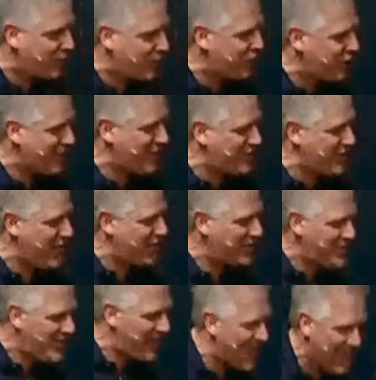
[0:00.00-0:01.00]
what she's
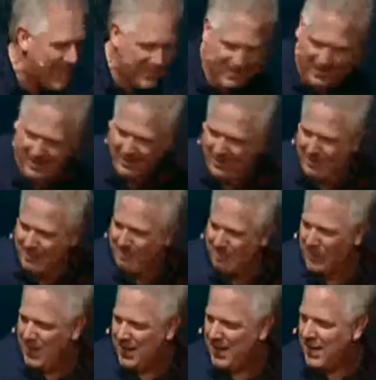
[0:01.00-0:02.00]
just said.
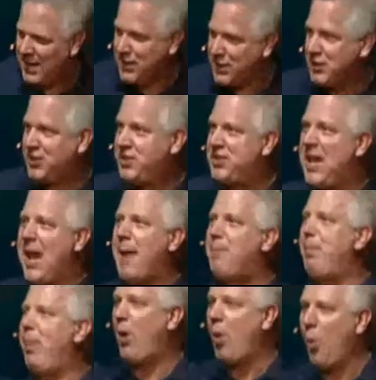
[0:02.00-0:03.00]

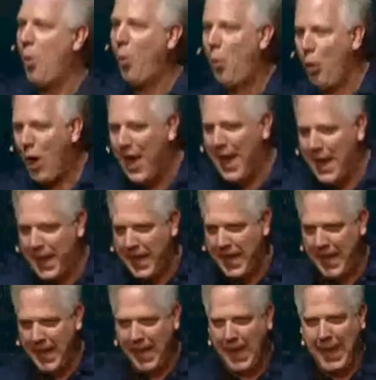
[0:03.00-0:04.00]
Step
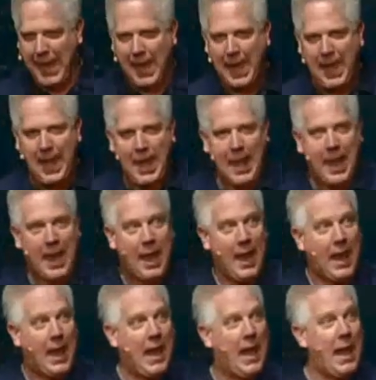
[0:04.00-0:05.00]
one,
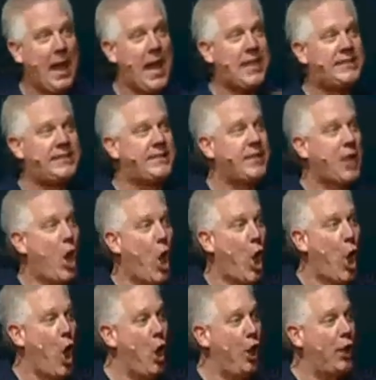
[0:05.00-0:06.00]
let's
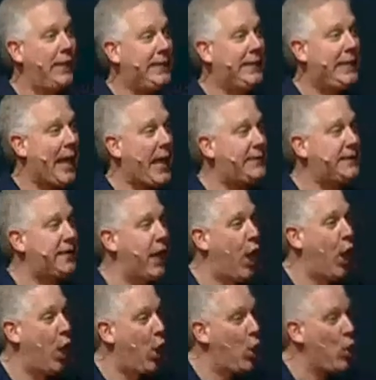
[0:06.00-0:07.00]
all get
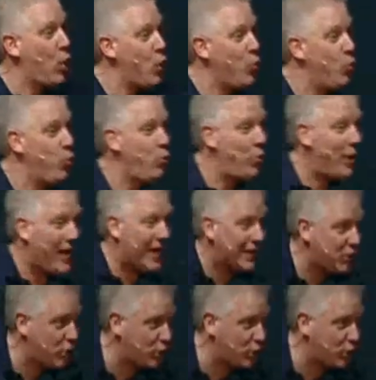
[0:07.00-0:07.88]
rich.